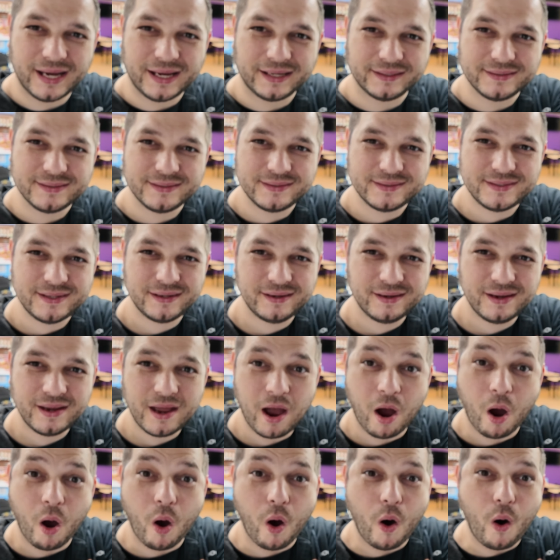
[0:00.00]
And
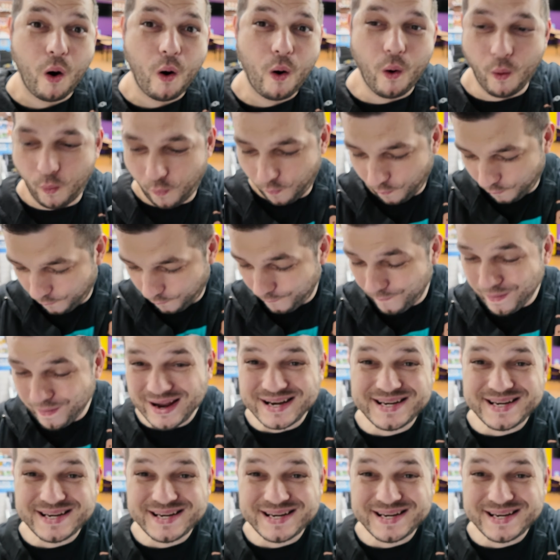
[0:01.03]
Oh,